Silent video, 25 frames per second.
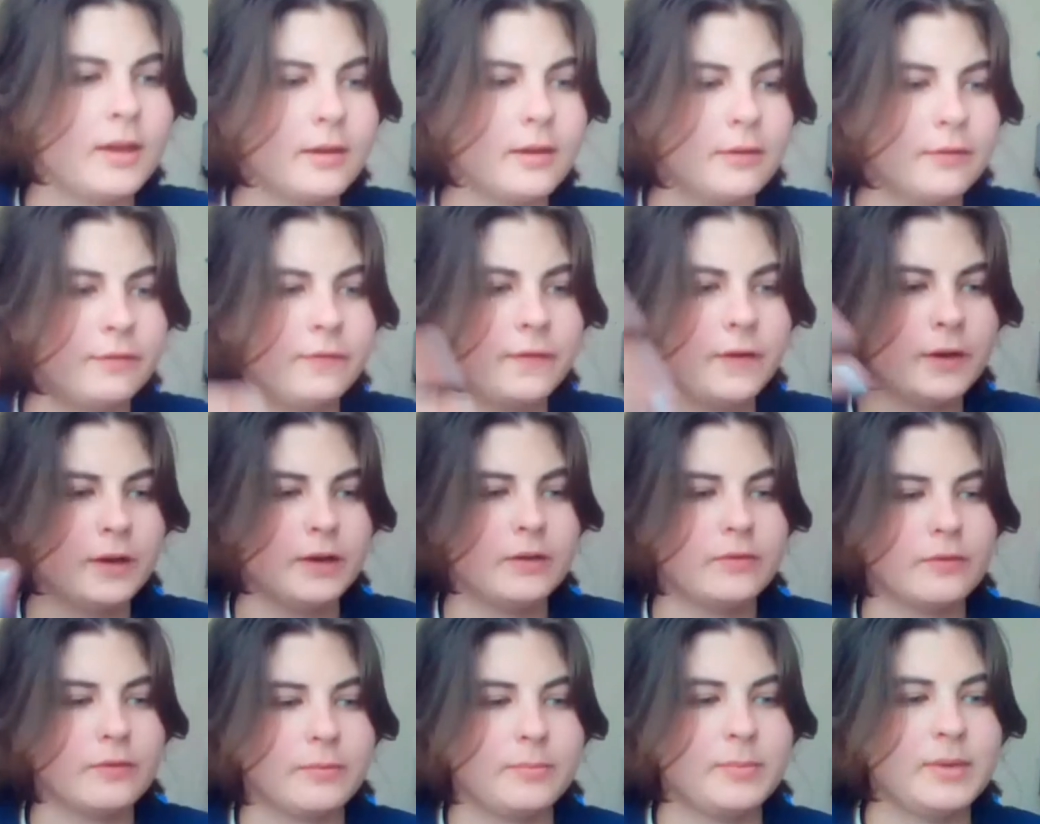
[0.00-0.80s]

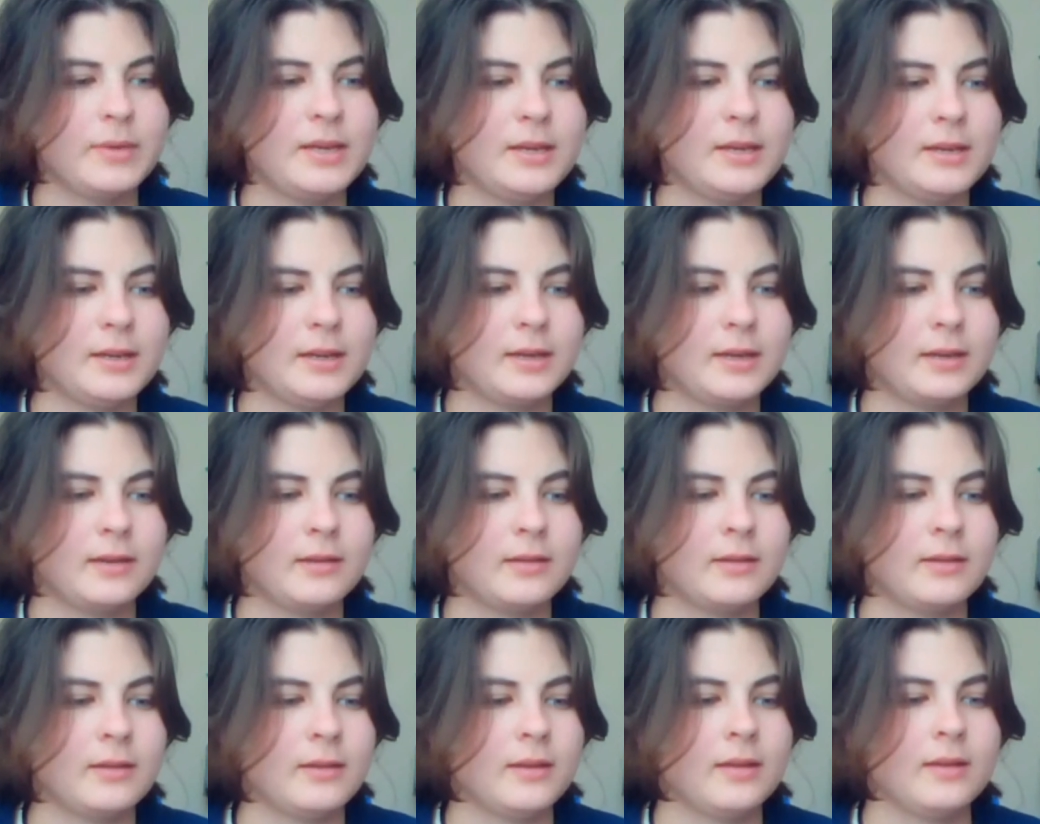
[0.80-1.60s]
further meaning
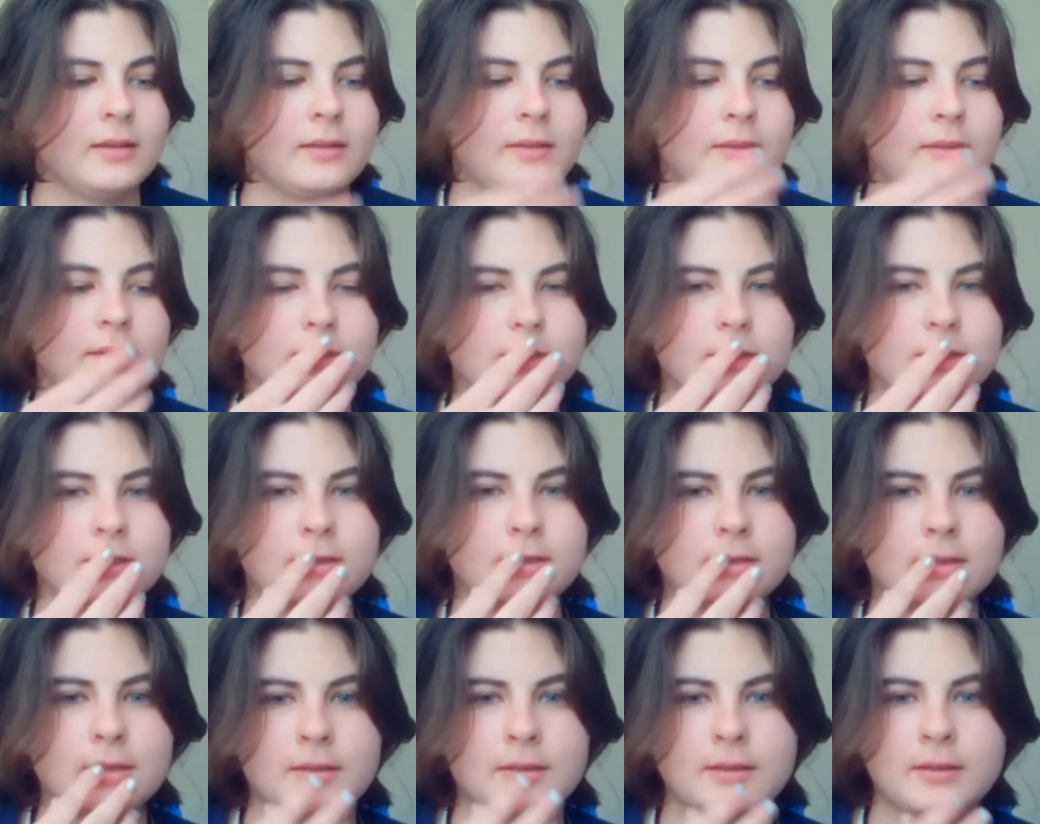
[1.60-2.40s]
than
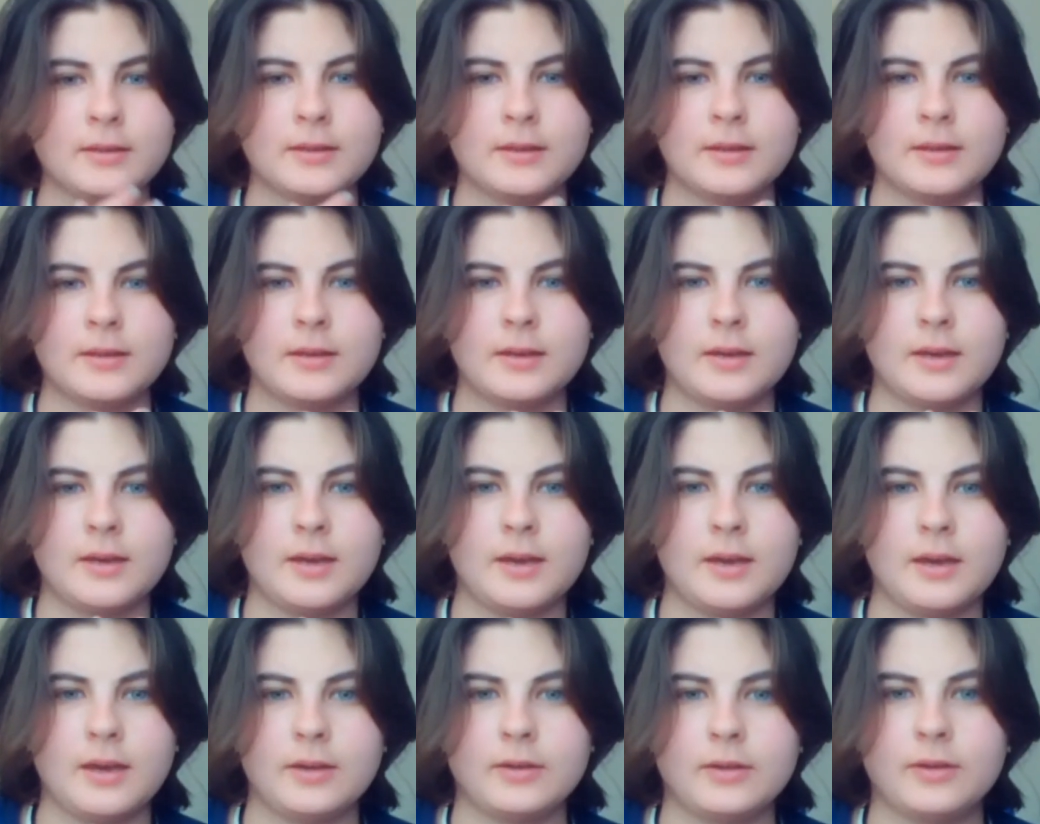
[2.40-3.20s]
just
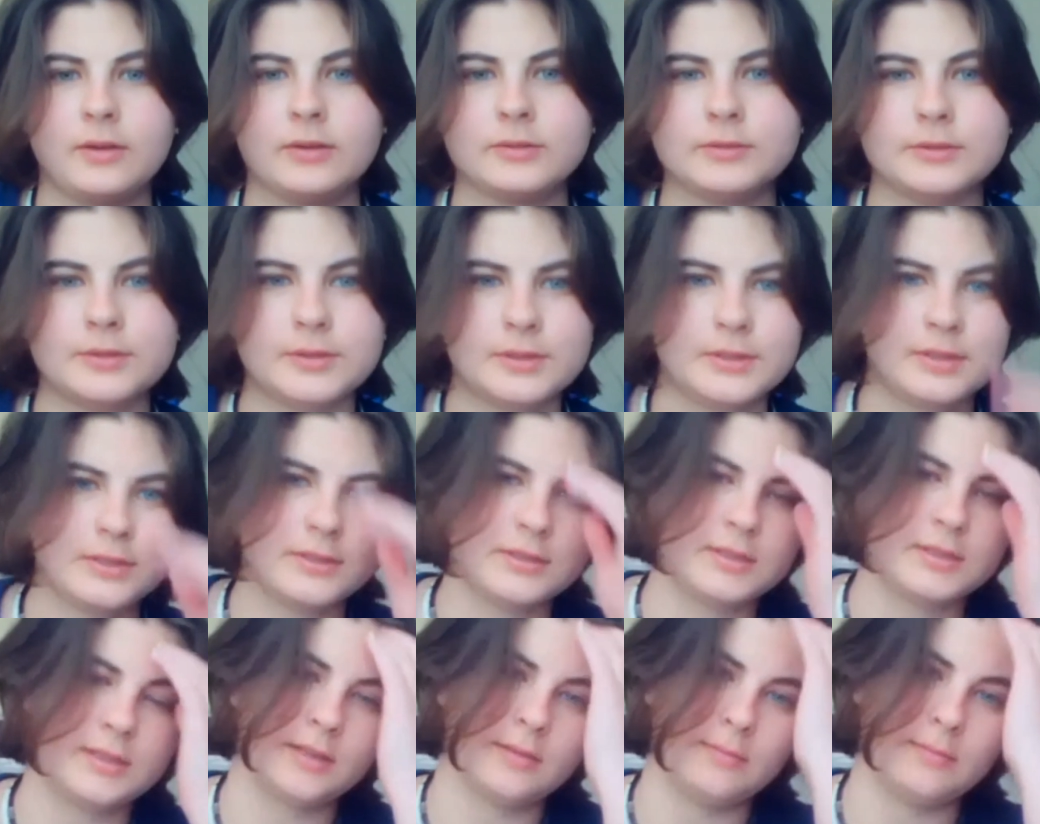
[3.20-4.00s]

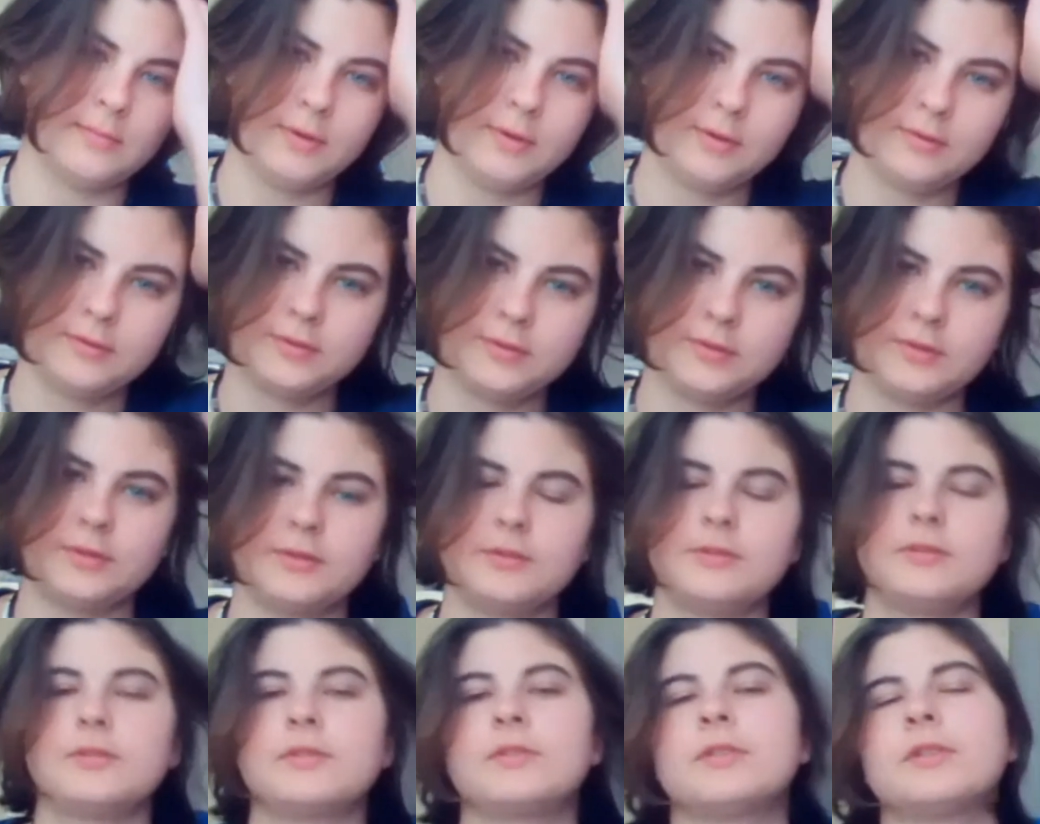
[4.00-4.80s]
contradicting
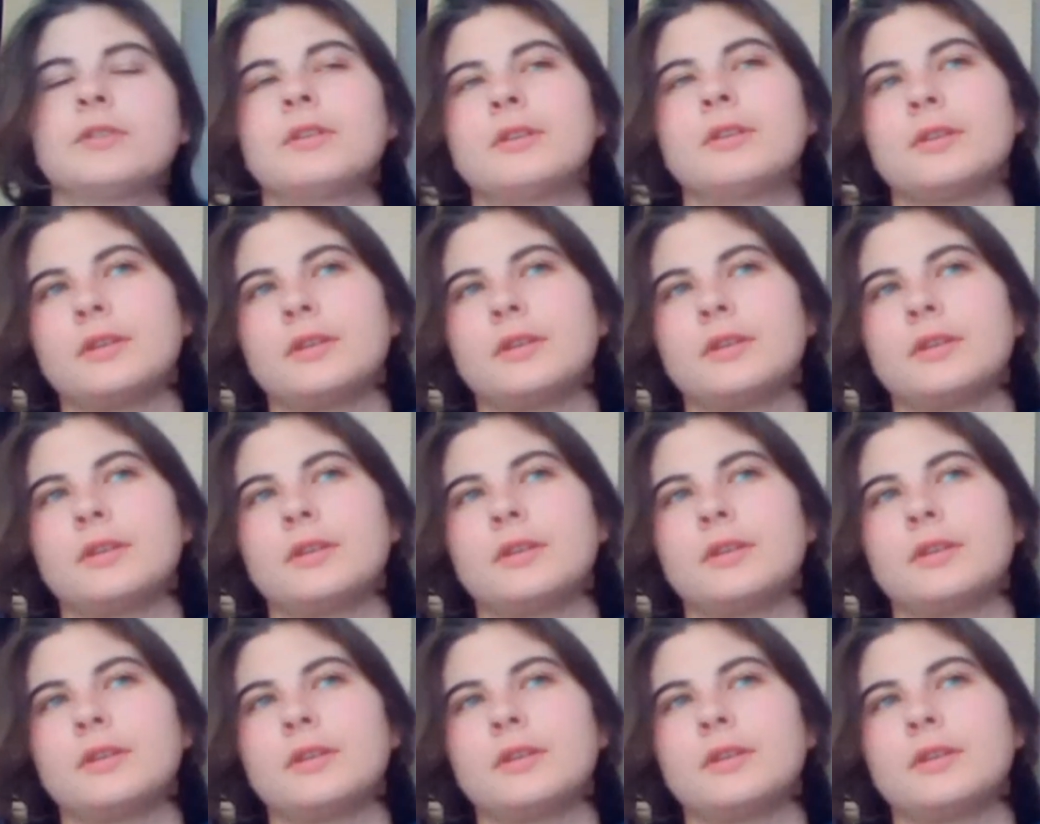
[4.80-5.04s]
emotions.